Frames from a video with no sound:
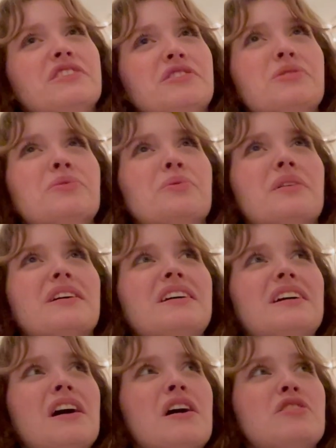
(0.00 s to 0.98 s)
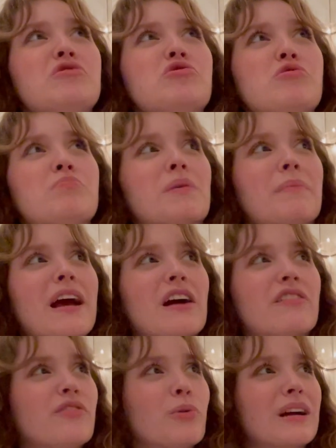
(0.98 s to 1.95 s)
do to prepare
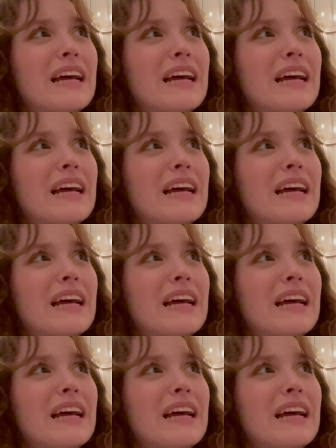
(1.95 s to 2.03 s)
for it.